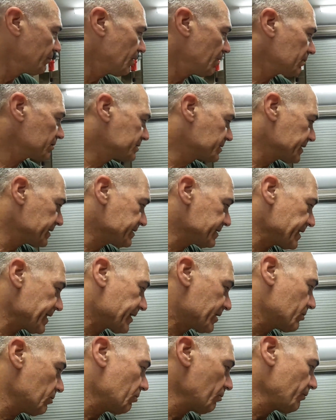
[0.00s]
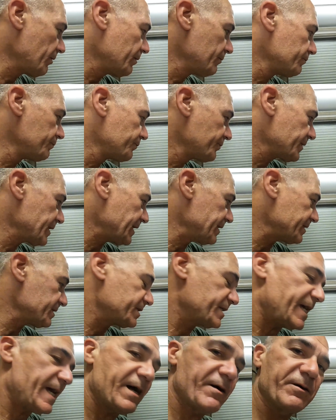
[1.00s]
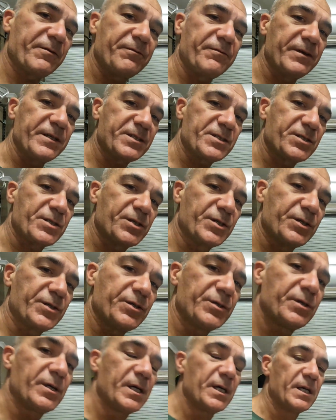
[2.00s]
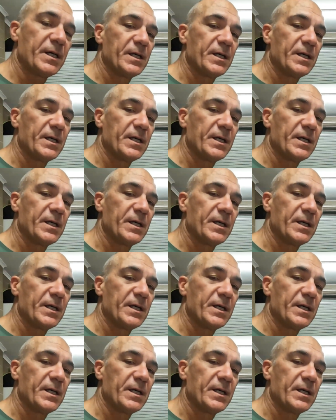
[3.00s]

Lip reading: blocks, as they call them, that the tower fits to,